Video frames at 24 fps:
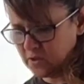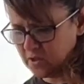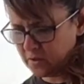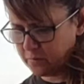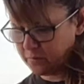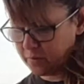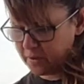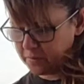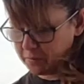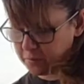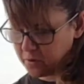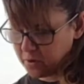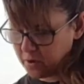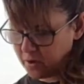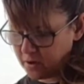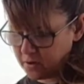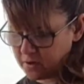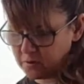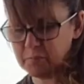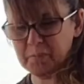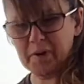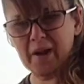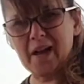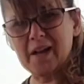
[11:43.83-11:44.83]
people call
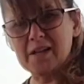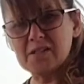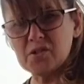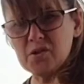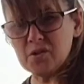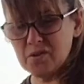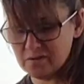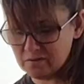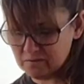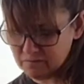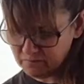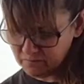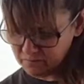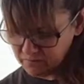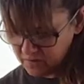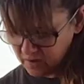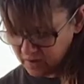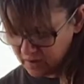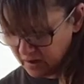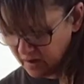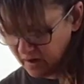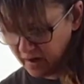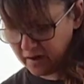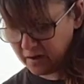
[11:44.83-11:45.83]
it, basil.
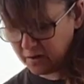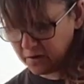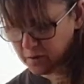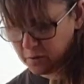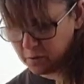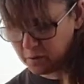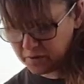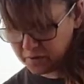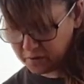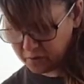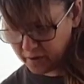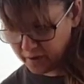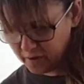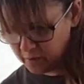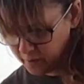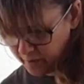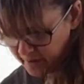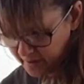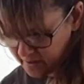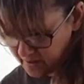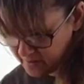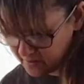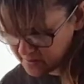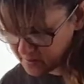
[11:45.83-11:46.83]
I don't know what the right
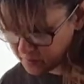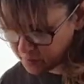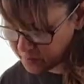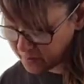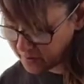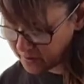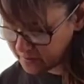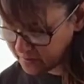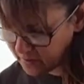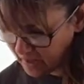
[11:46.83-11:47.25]
way is, but